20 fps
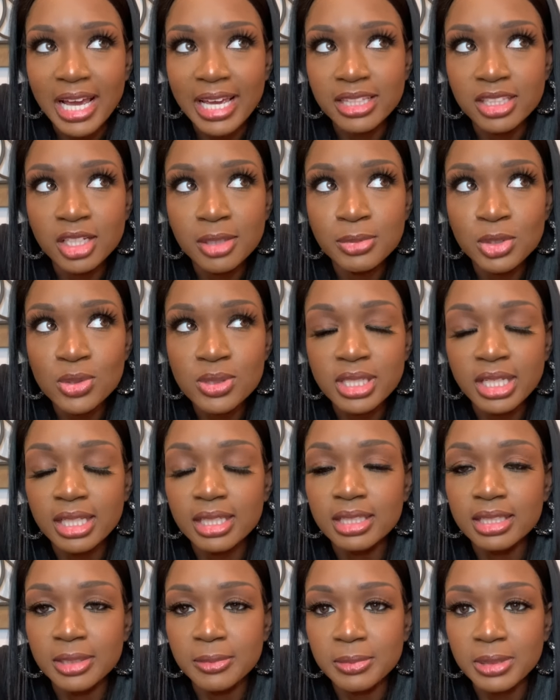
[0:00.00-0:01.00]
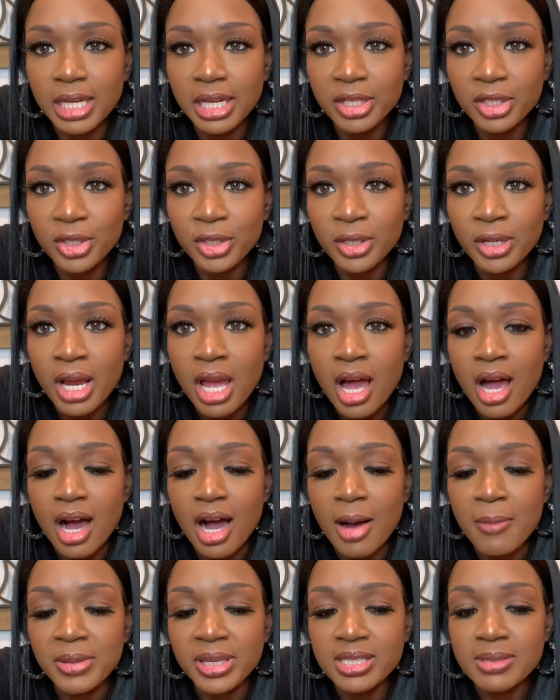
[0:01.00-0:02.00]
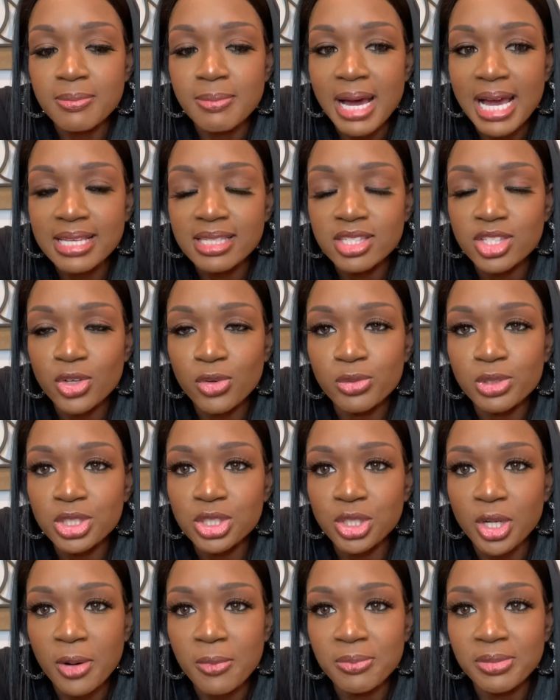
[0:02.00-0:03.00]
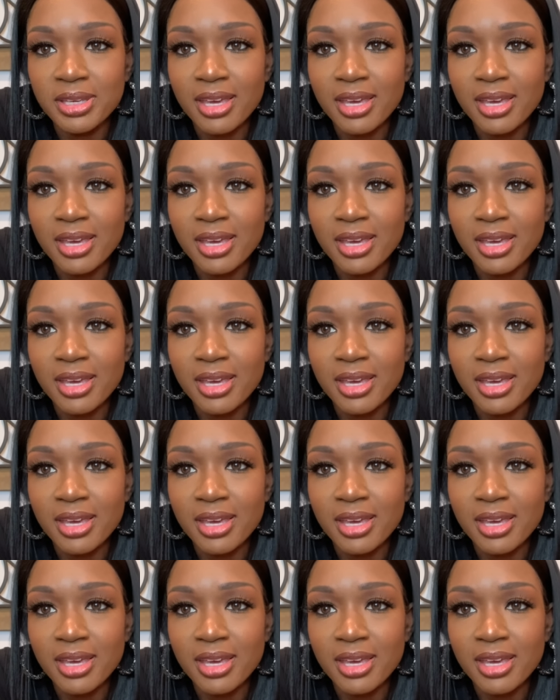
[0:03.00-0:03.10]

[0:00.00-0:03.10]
I ended up using a lip liner um, because my silver Sharpie